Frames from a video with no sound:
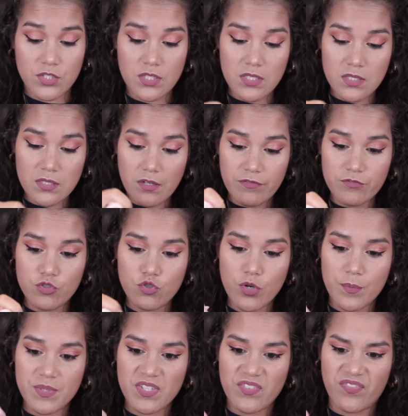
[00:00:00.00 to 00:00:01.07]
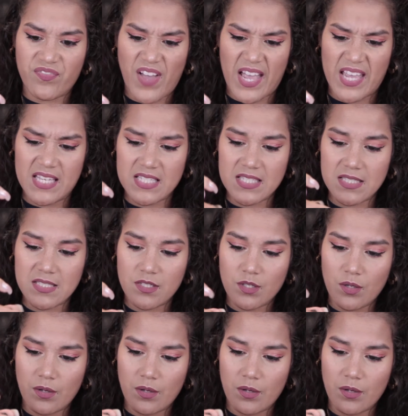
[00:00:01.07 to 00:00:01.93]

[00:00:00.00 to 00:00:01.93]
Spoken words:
This stuff drips fast.